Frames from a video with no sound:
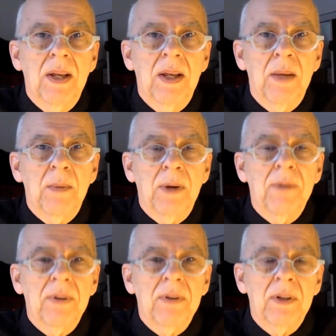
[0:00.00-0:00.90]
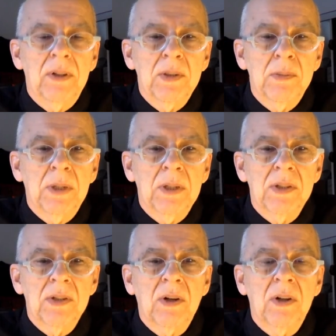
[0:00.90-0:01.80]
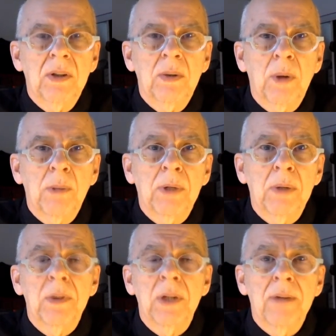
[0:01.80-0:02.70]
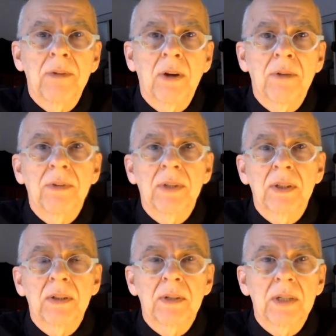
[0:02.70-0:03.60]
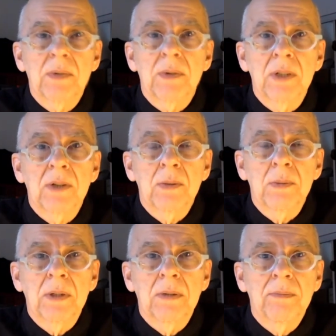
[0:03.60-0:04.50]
And what I found out is because it's hard to cooperate when you have conflict. And that's what they told me.